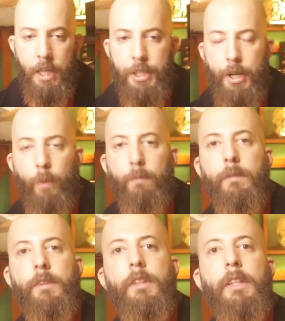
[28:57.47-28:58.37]
So
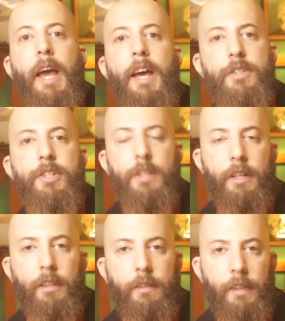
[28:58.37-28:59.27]
the
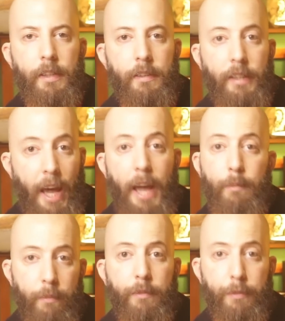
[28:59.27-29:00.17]
answer
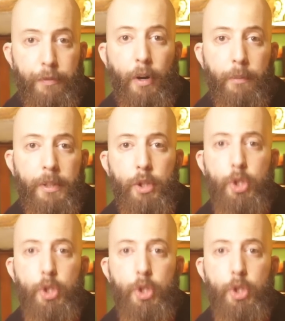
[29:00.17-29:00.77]
came from the